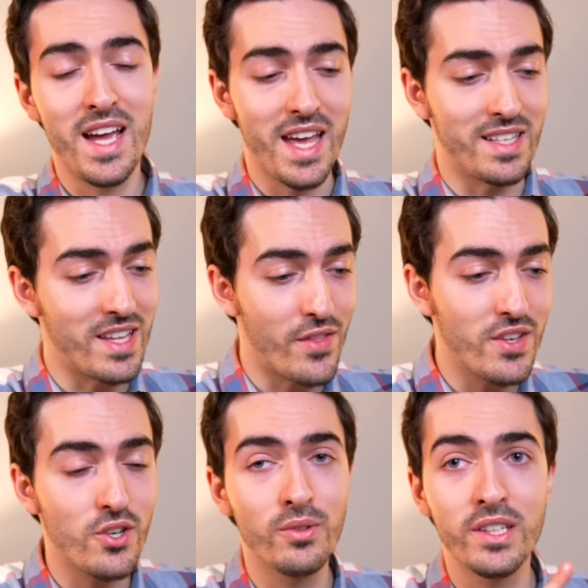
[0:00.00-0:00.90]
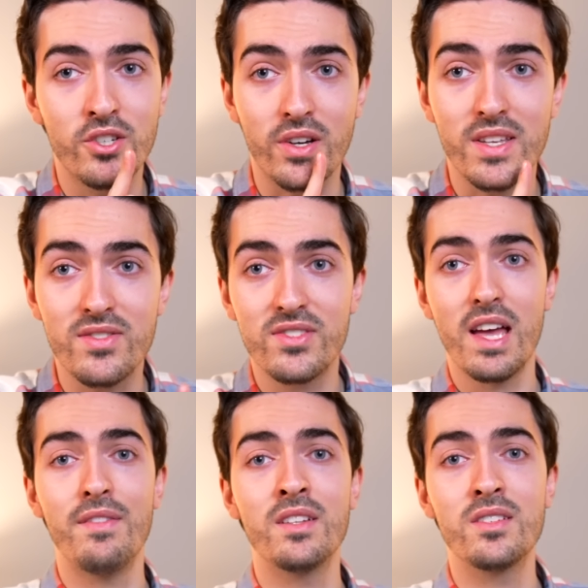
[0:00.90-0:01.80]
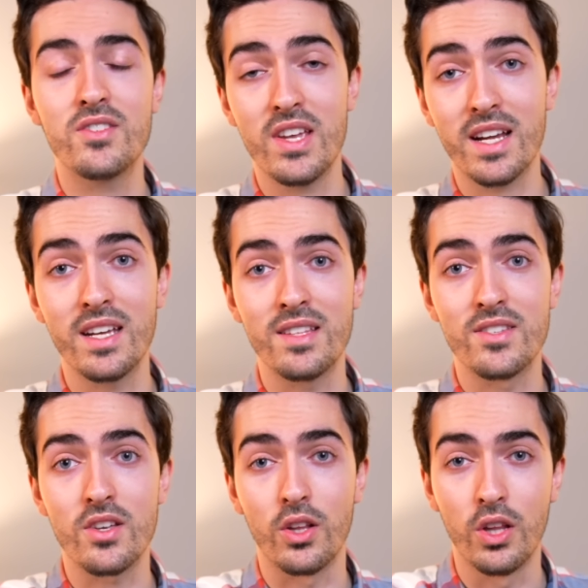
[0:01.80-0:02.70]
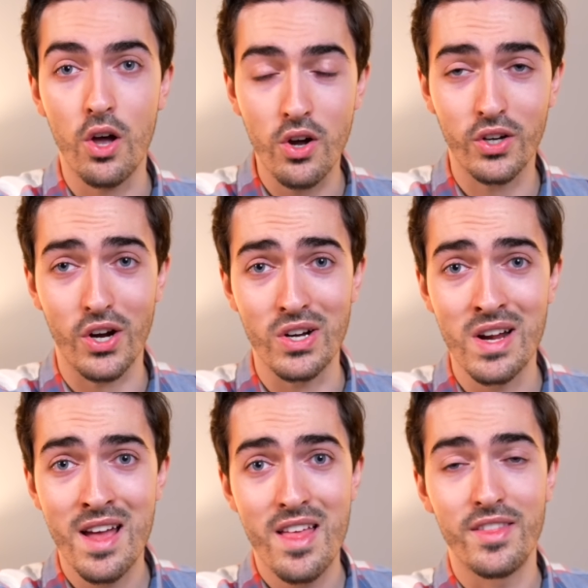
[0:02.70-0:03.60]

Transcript: is that this only took 7 seconds longer